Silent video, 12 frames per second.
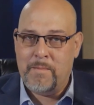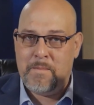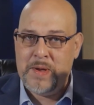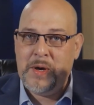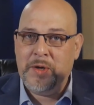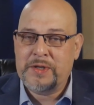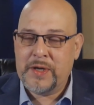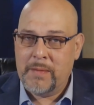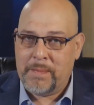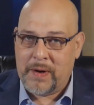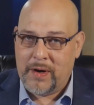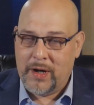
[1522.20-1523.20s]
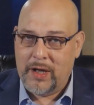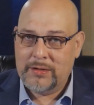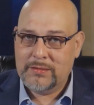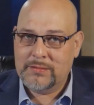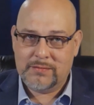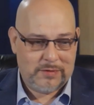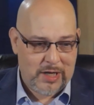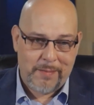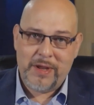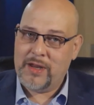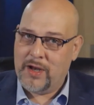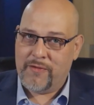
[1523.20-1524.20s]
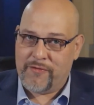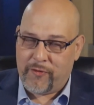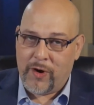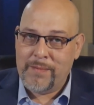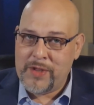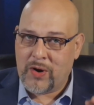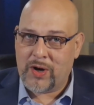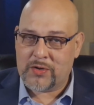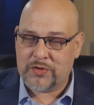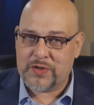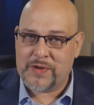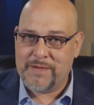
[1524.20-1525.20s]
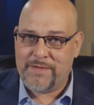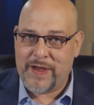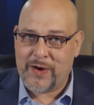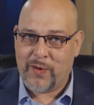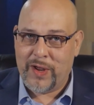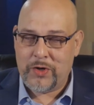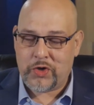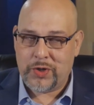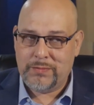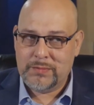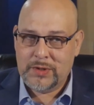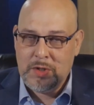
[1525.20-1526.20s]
built upon coming, you know, from the Articles of Confederation,